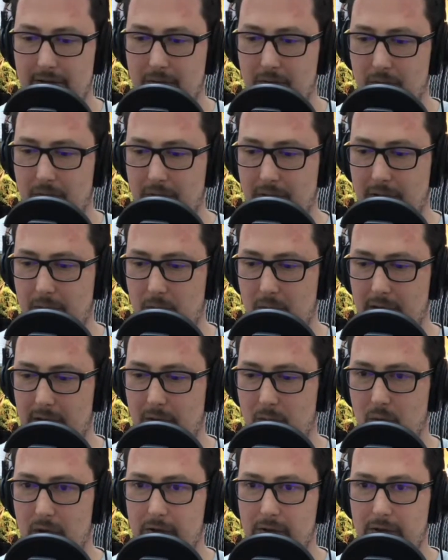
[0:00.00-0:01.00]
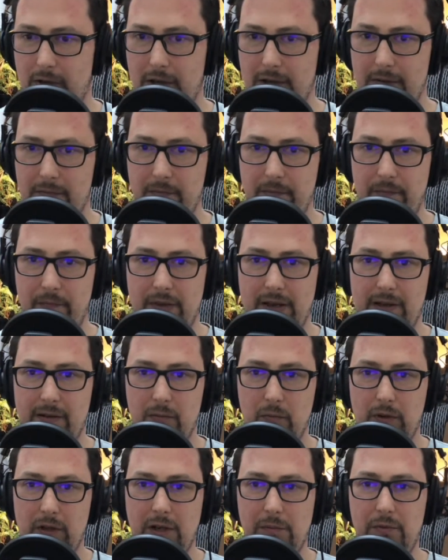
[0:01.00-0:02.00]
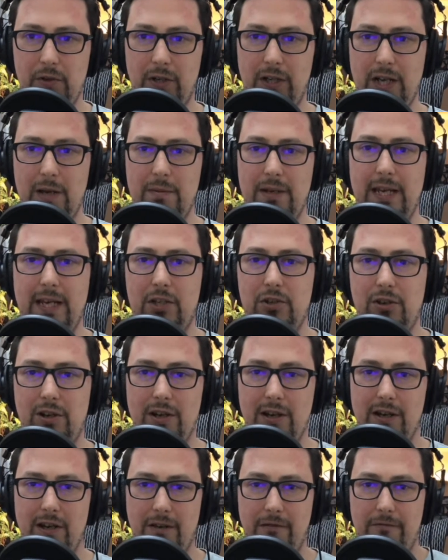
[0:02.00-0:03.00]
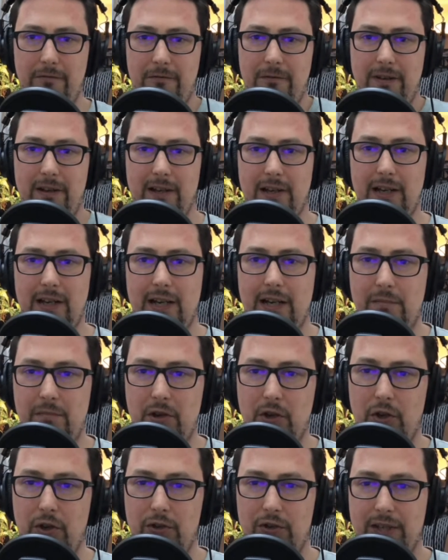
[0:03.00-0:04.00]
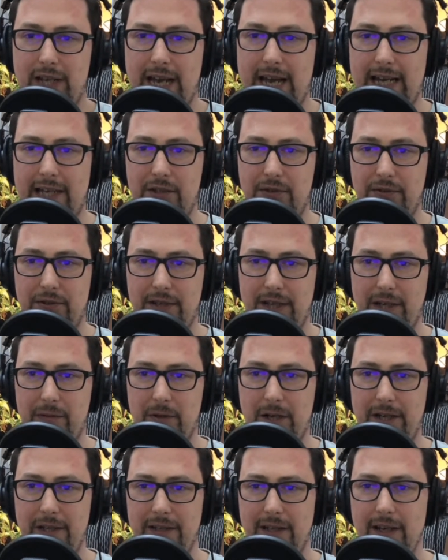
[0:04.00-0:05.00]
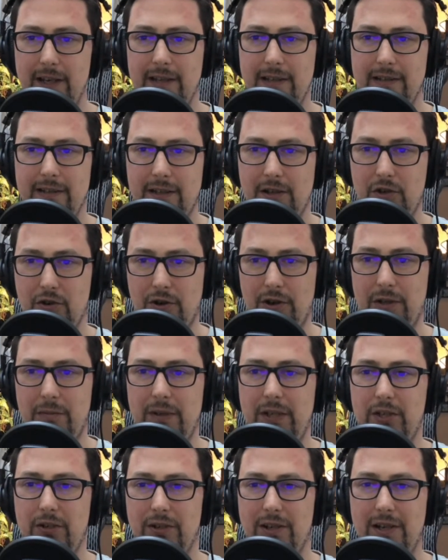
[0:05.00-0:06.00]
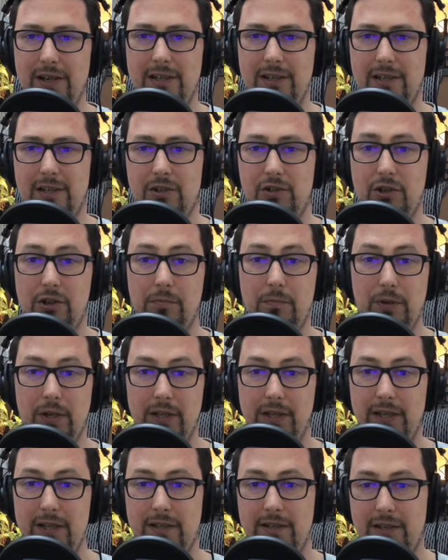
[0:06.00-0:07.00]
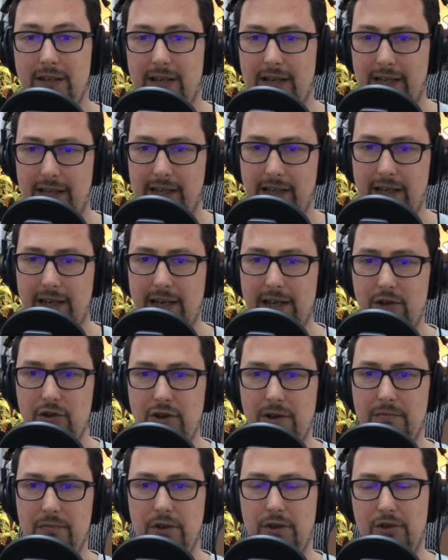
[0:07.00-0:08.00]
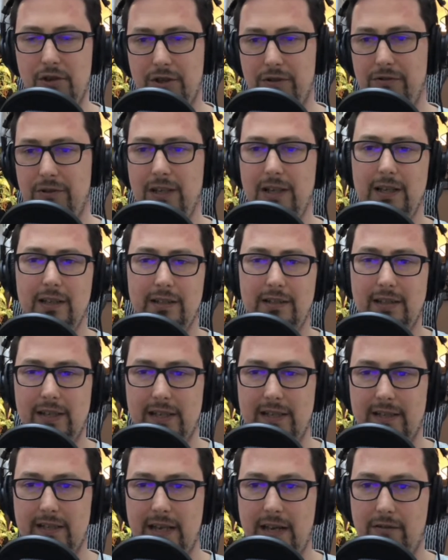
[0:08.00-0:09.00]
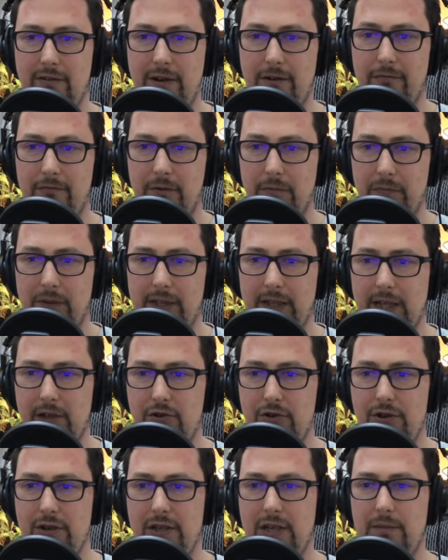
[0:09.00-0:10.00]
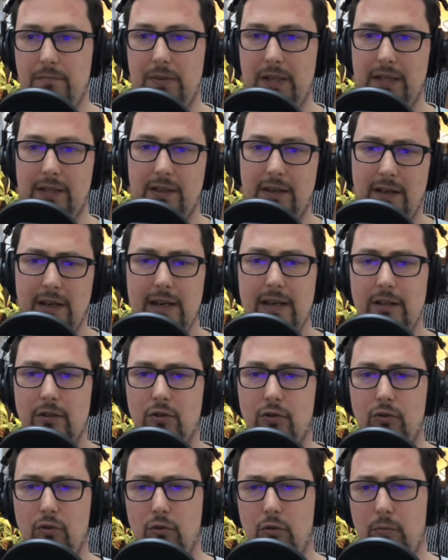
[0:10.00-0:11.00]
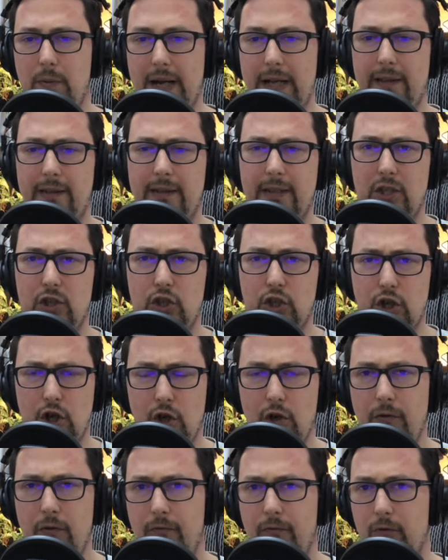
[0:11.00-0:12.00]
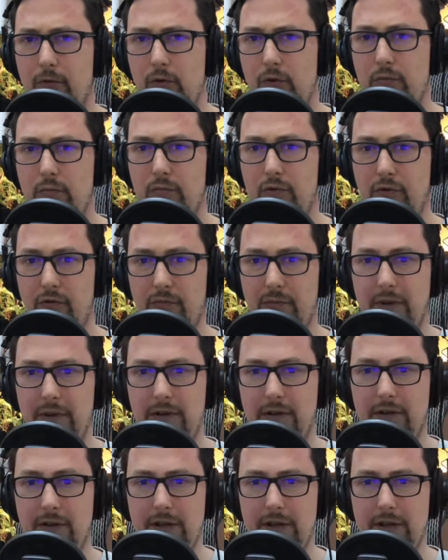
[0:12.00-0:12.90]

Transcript: Welcome, welcome, welcome. Welcome to Climate Action Live. I'm your host, Axel Segerbrecht, and joining me tonight are Jill Perkins, aka Jamja Jill, and Sarah from Kitchen Tidbits to talk about the slow food movement.